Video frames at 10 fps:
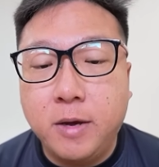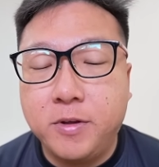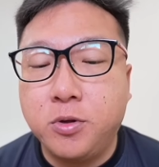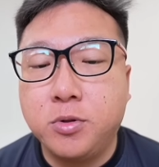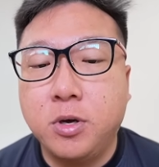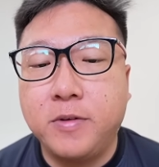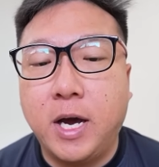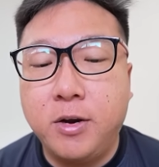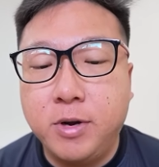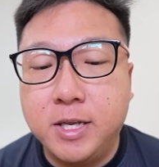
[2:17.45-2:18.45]
I have a total of
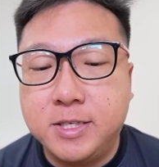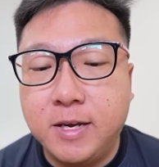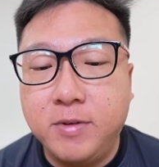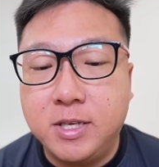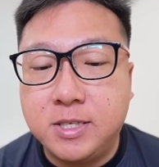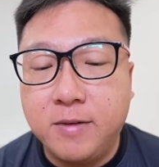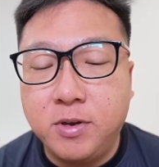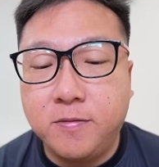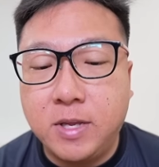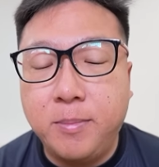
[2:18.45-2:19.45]

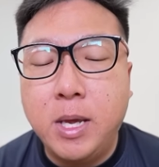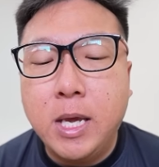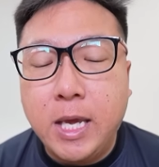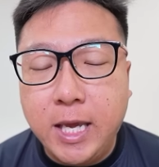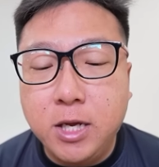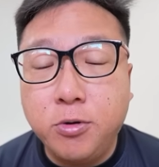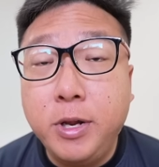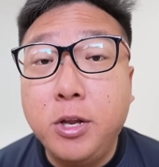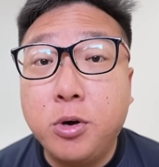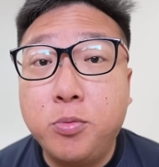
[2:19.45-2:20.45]
177 of them,
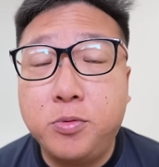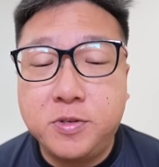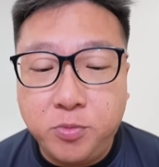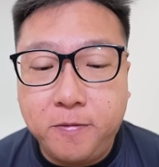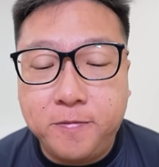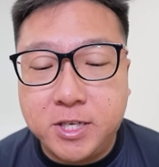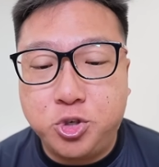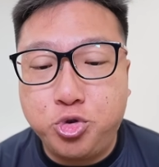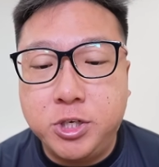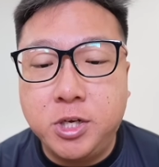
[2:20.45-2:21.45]
including those with
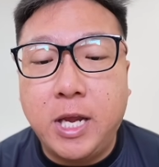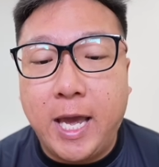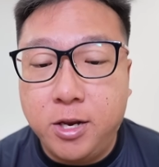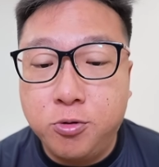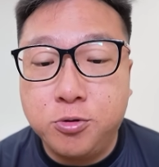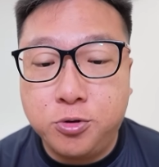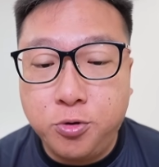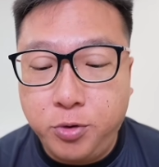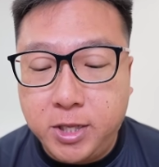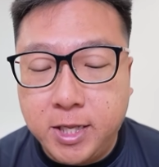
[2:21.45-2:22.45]
Frustration and also
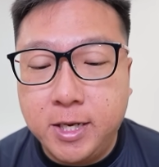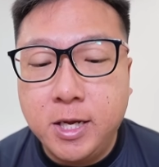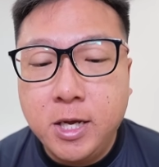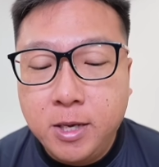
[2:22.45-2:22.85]
Return.